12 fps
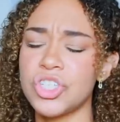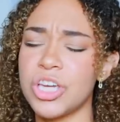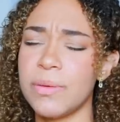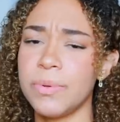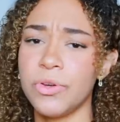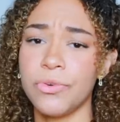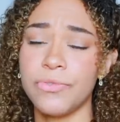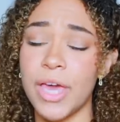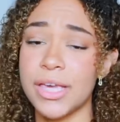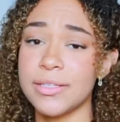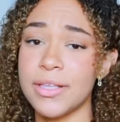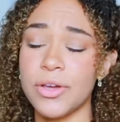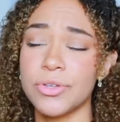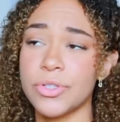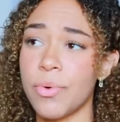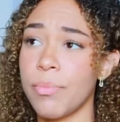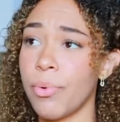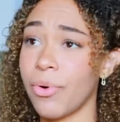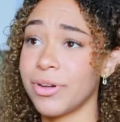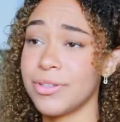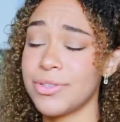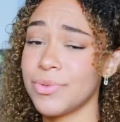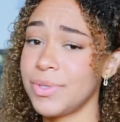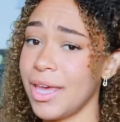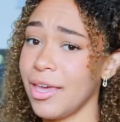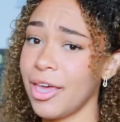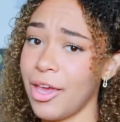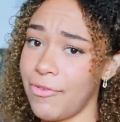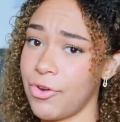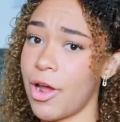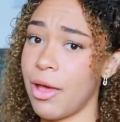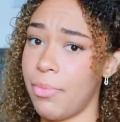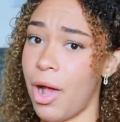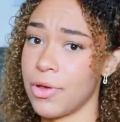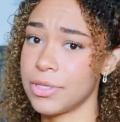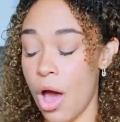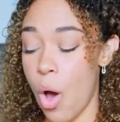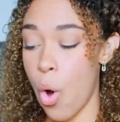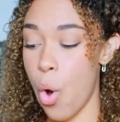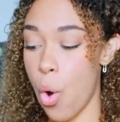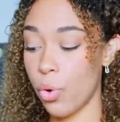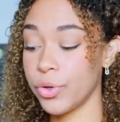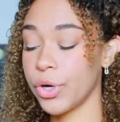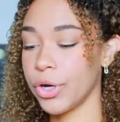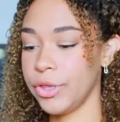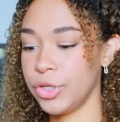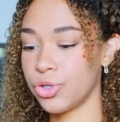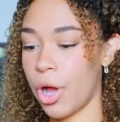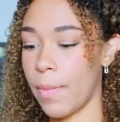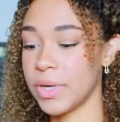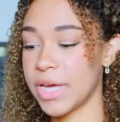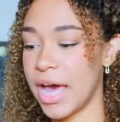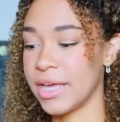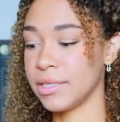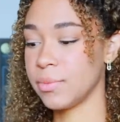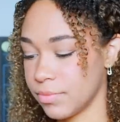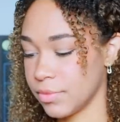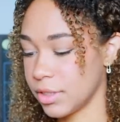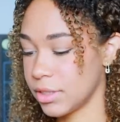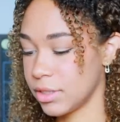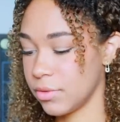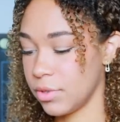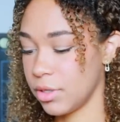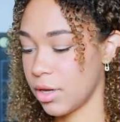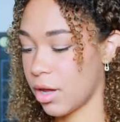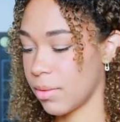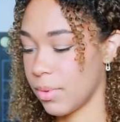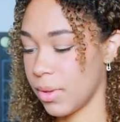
shape your face, they are so important, so take care of your eyebrows. Currently traumatized. Let's see what you got,